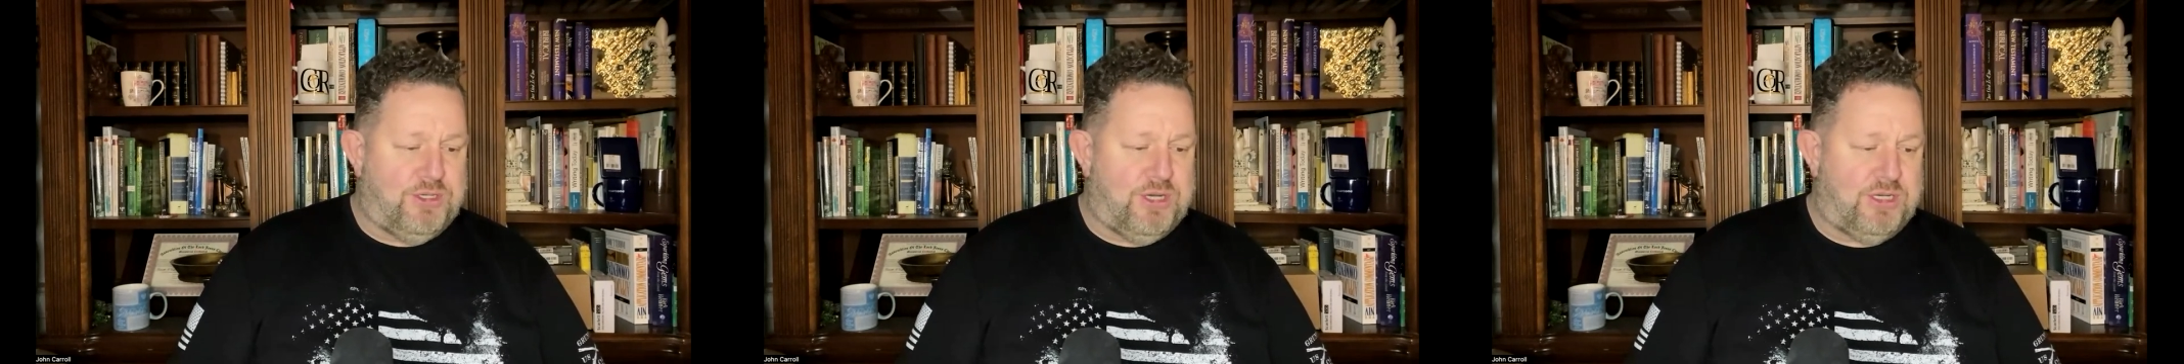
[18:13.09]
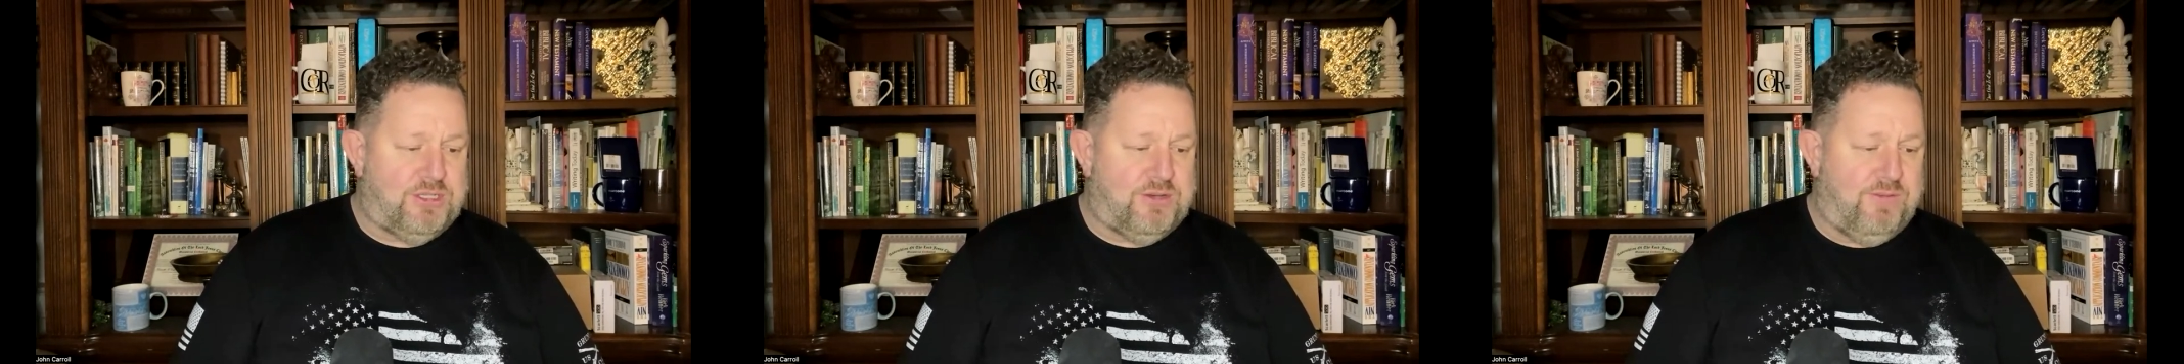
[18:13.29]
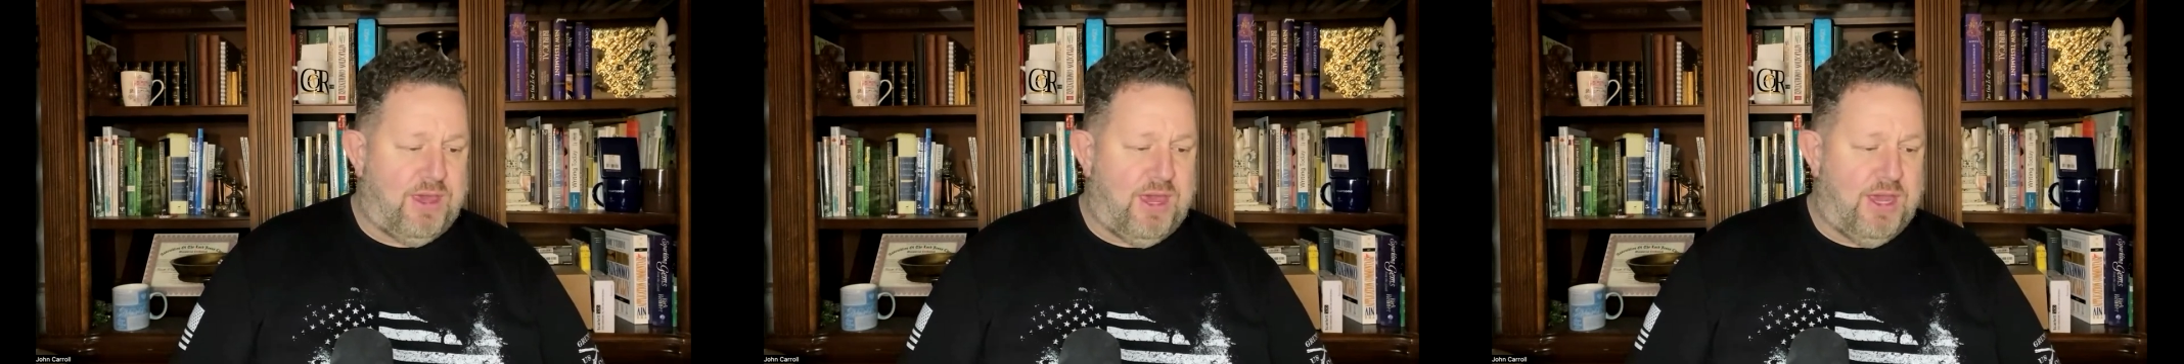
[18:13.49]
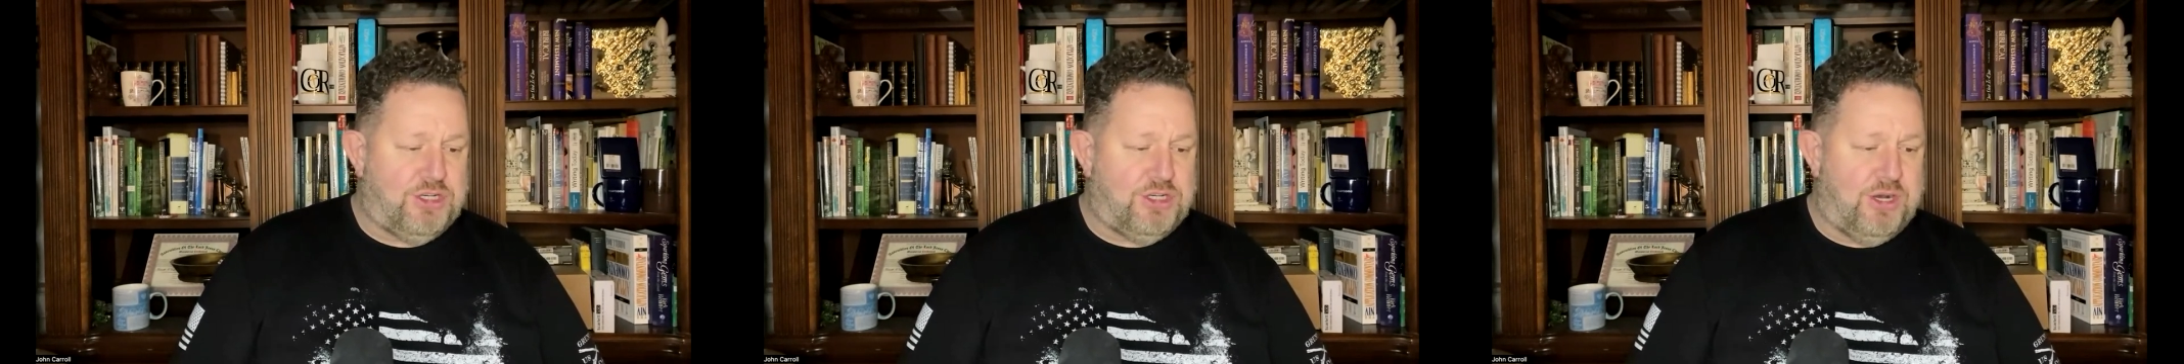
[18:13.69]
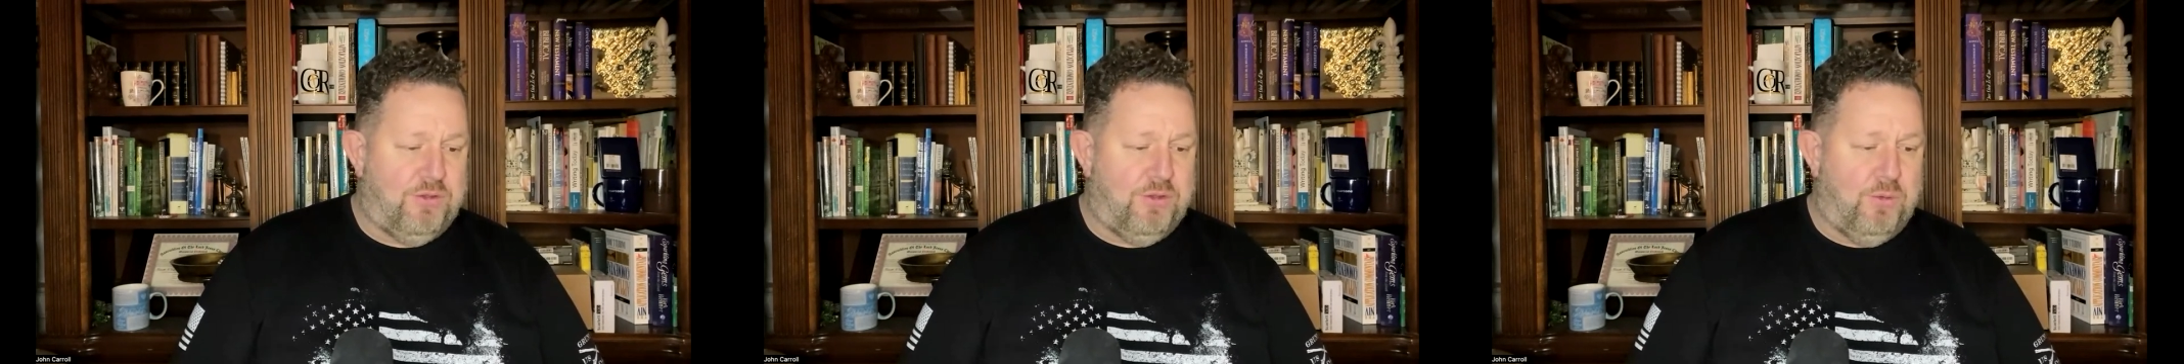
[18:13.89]

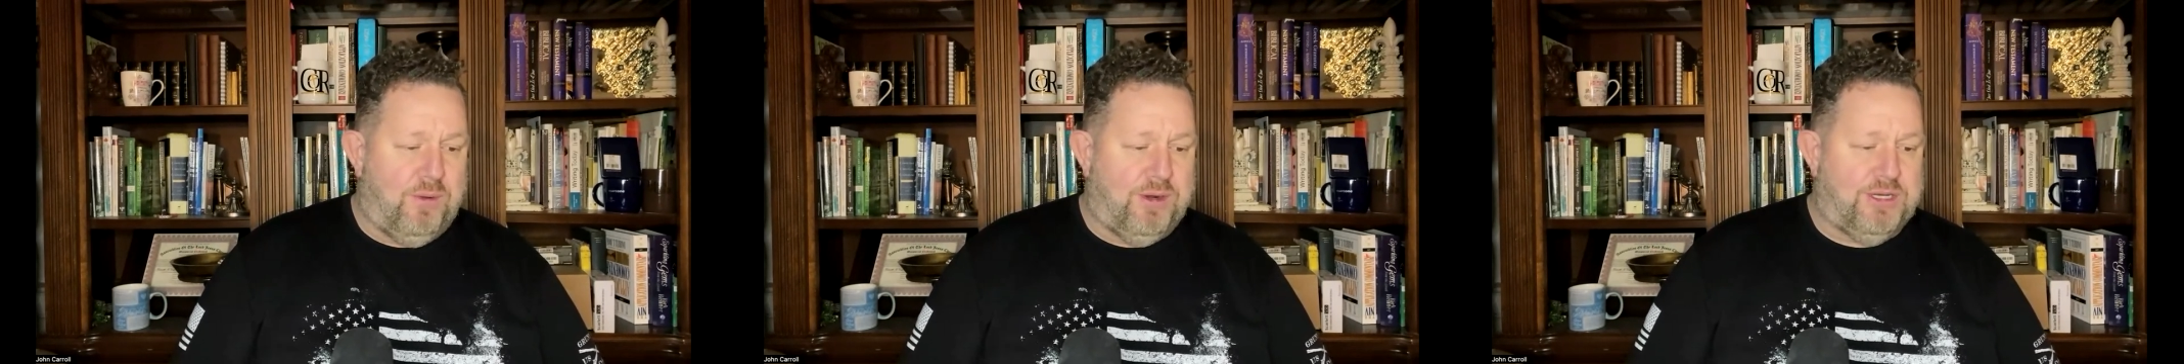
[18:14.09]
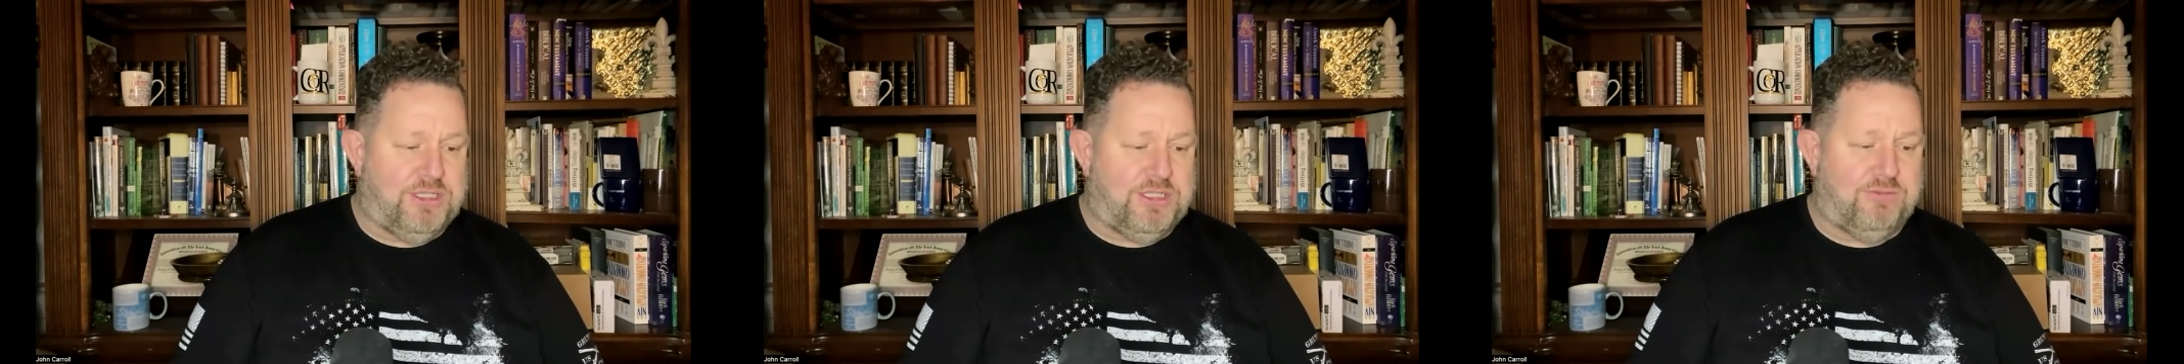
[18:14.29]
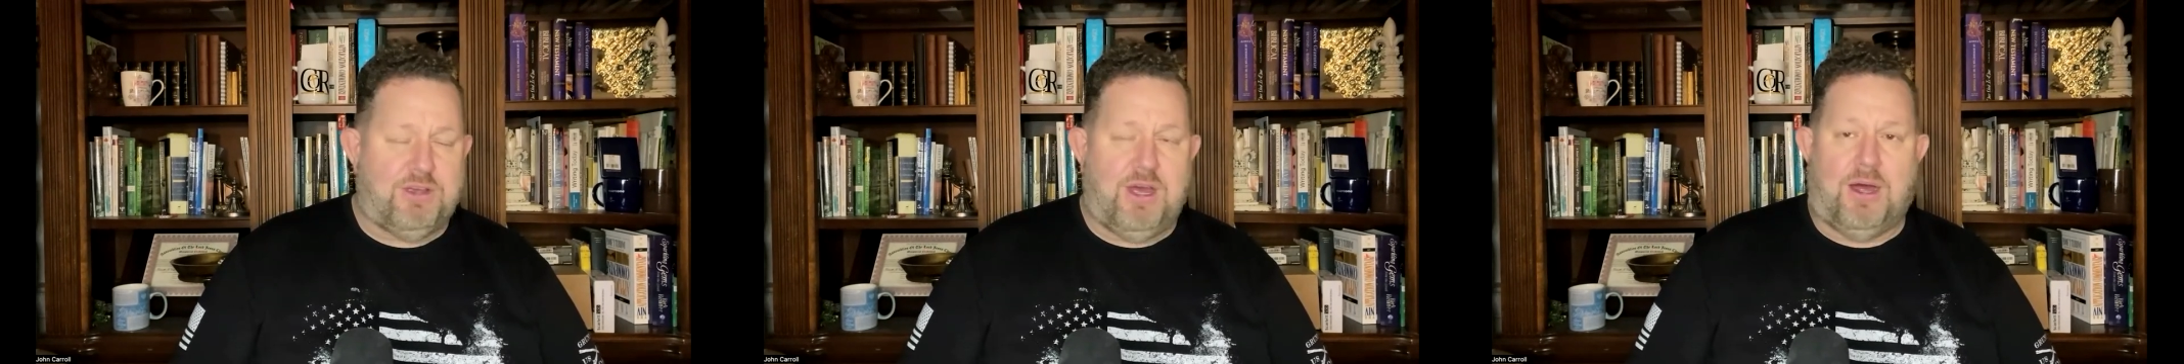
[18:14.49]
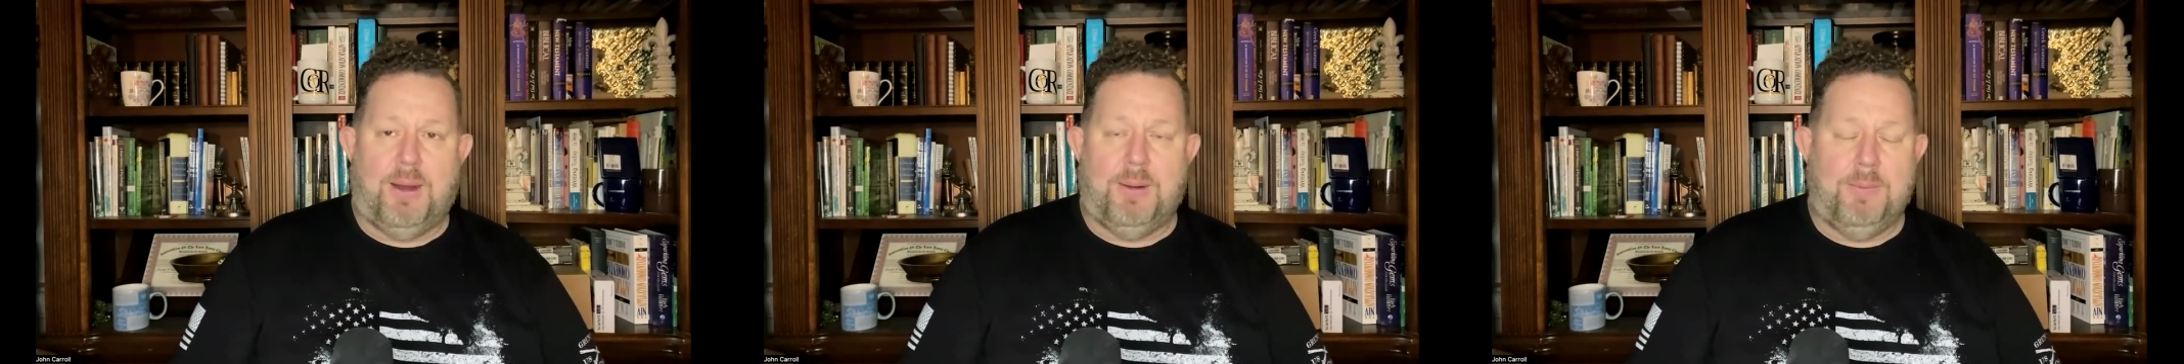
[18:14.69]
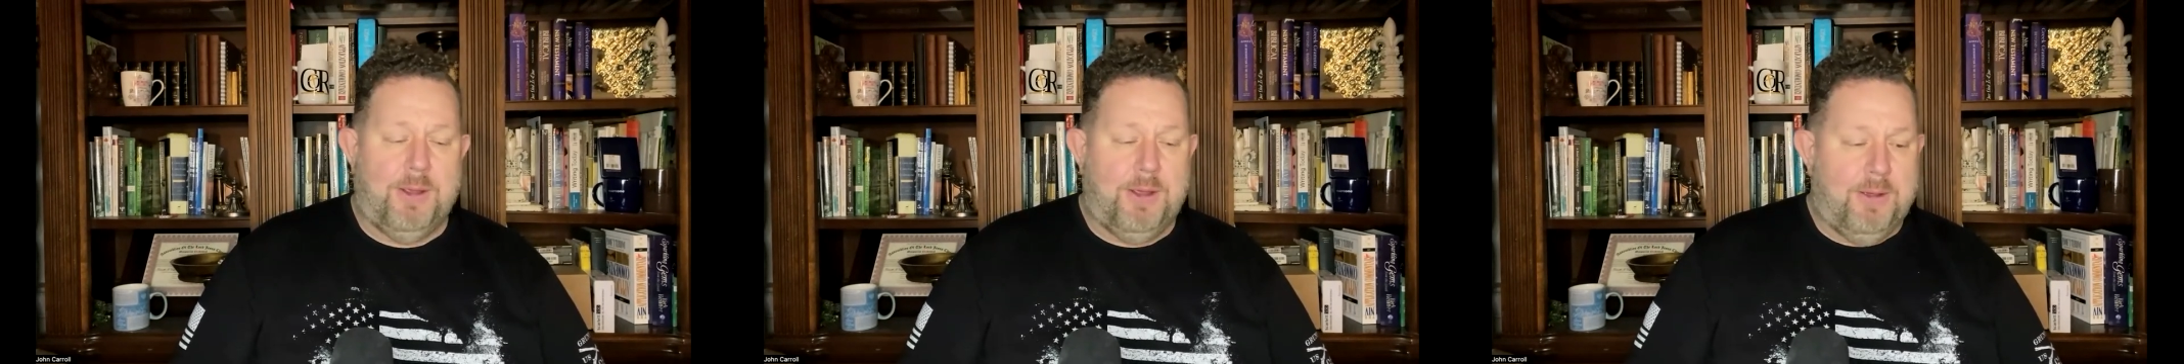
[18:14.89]
justification and the oneness of
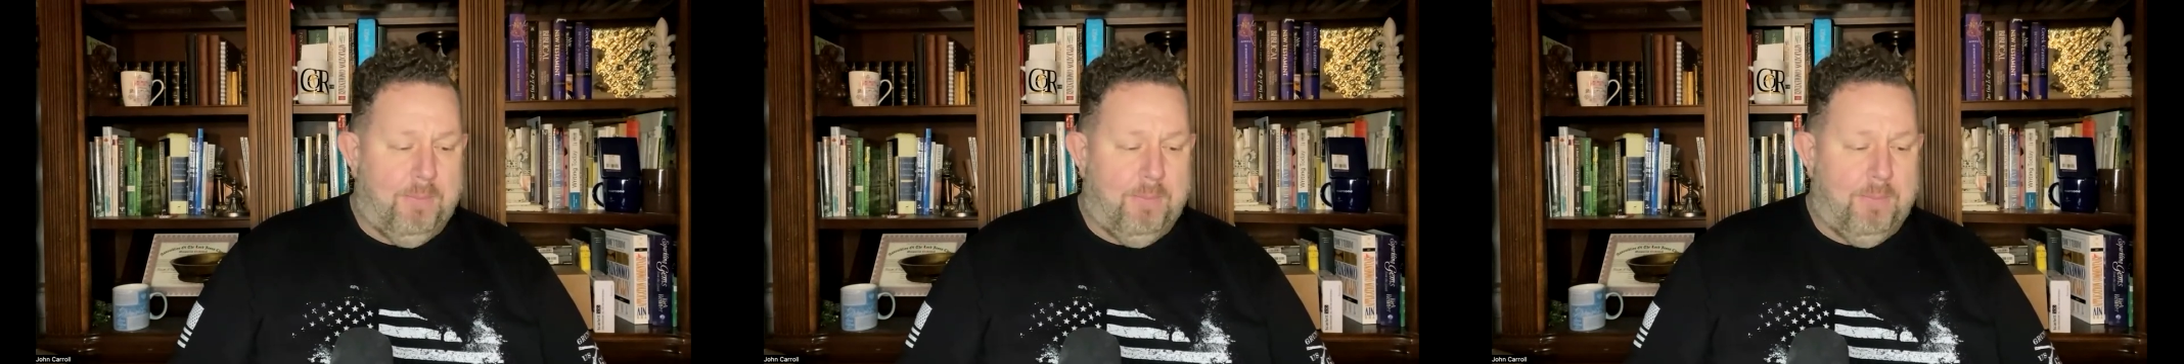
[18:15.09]
God